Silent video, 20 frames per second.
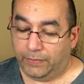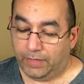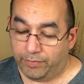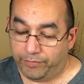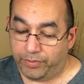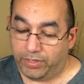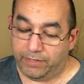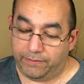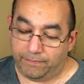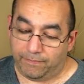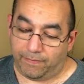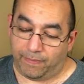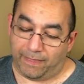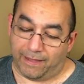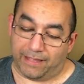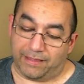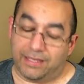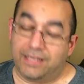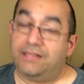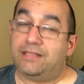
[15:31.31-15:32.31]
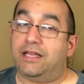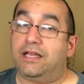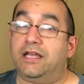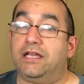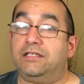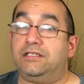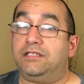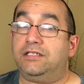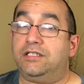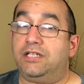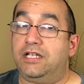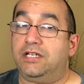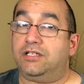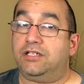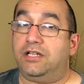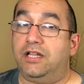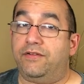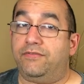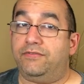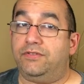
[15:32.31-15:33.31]
But I think the Exit Stage
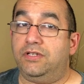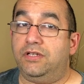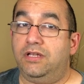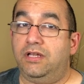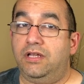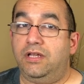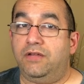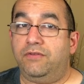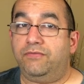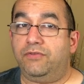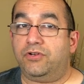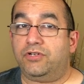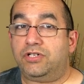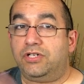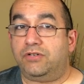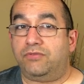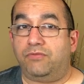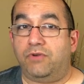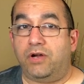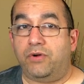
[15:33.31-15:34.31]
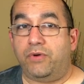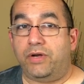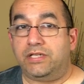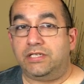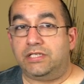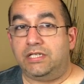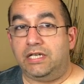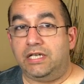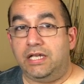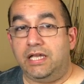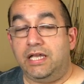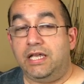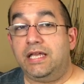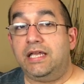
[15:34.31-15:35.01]
Left version of Y Y Z